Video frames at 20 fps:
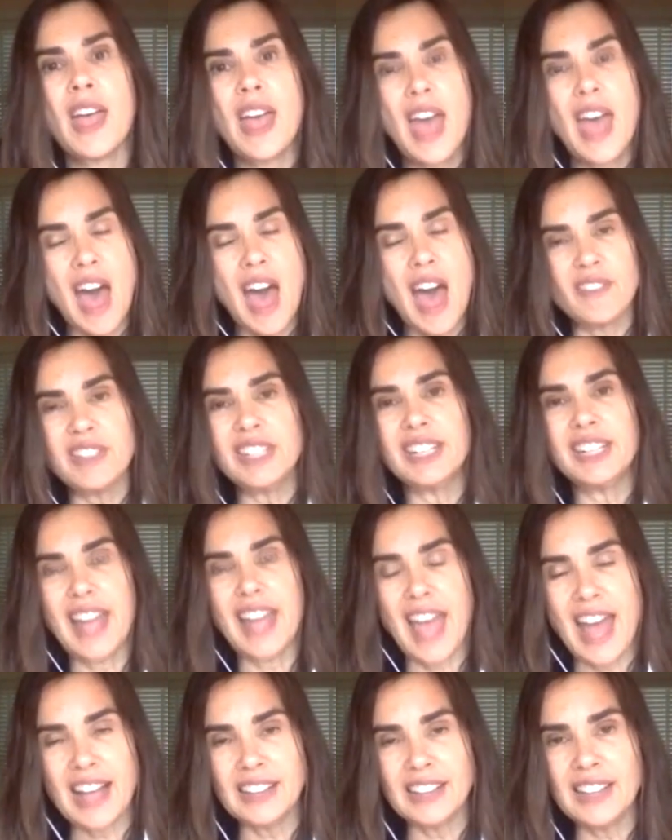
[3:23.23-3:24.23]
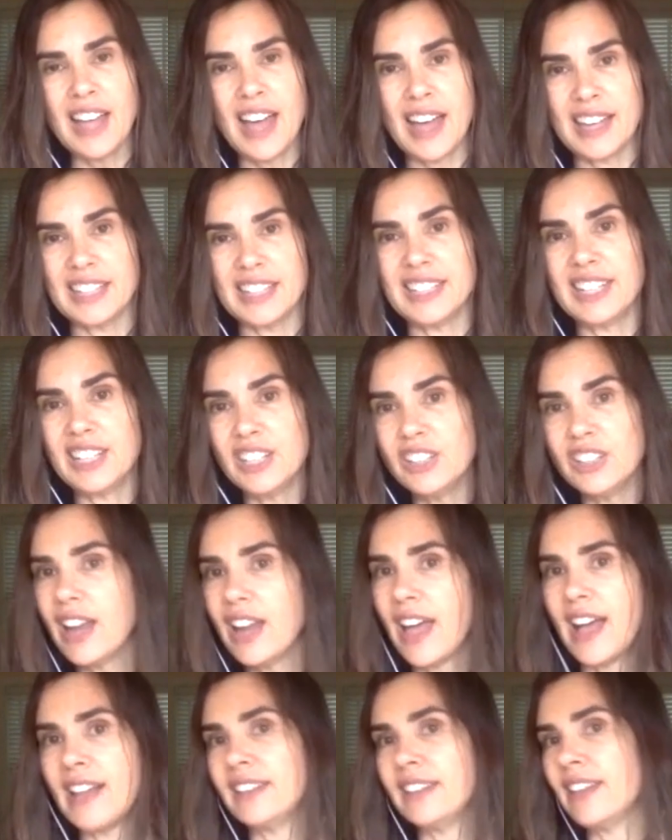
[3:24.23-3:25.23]
Having an ally, an inner
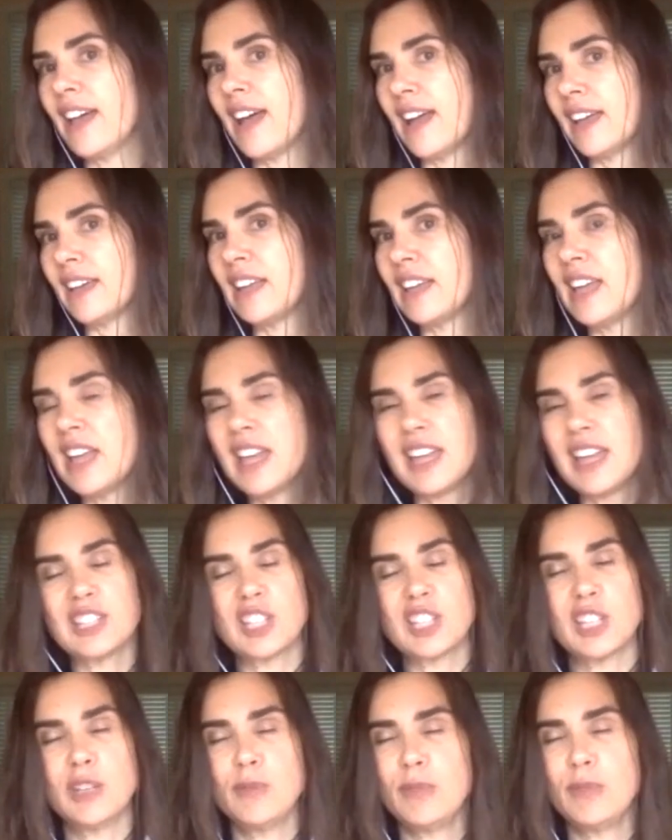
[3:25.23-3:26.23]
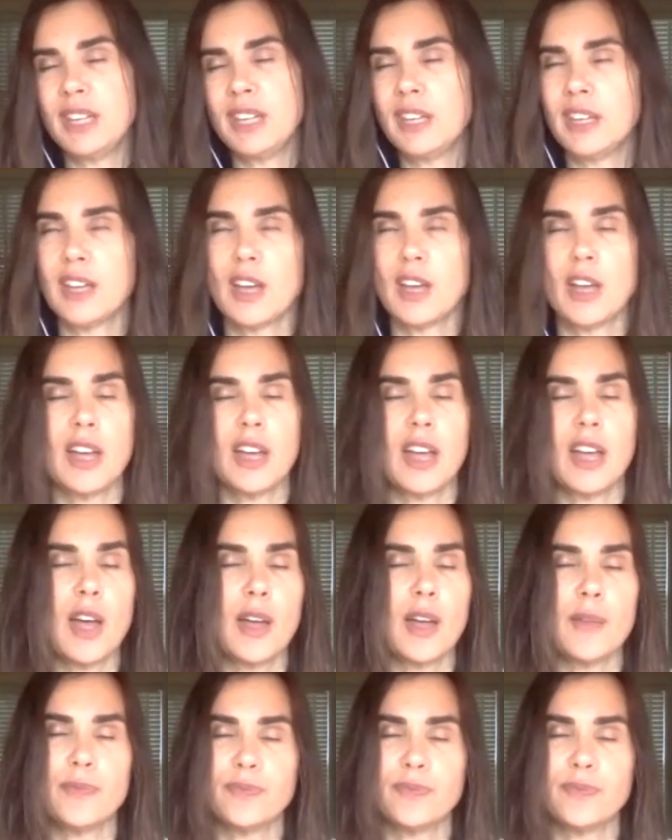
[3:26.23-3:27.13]
ally, is going to be uh, uh,